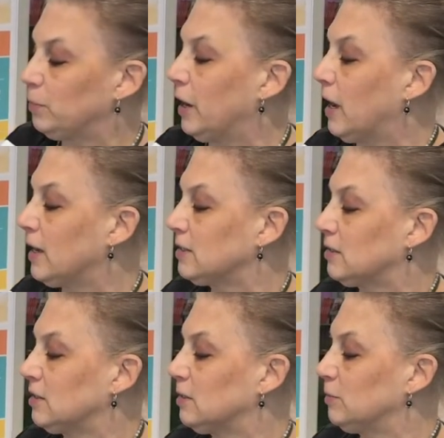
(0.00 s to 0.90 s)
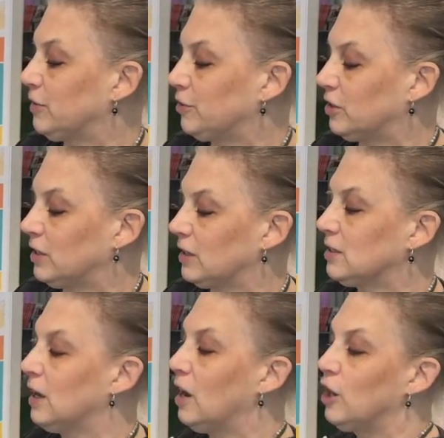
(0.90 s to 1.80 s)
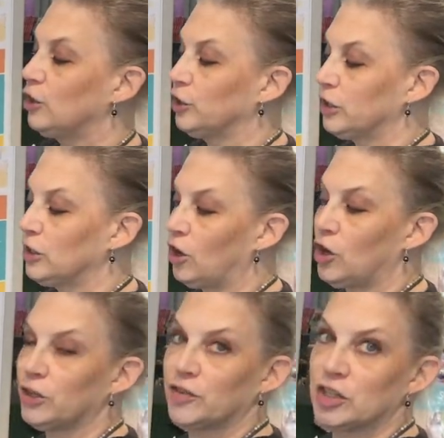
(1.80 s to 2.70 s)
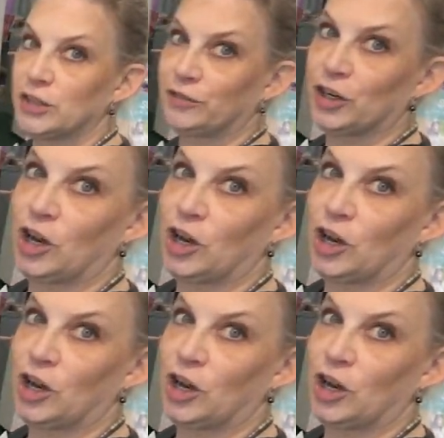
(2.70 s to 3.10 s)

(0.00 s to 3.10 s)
the past on some different things, look at all of the different